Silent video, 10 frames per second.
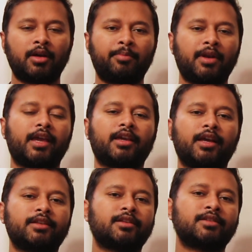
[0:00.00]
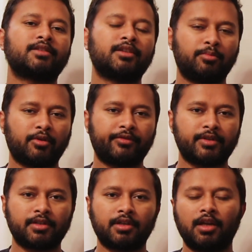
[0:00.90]
applying as assistant
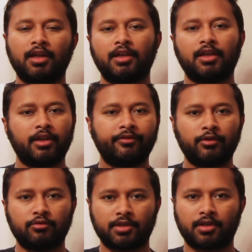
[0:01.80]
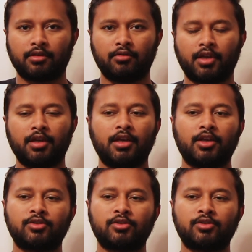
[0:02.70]
professor in future. Okay.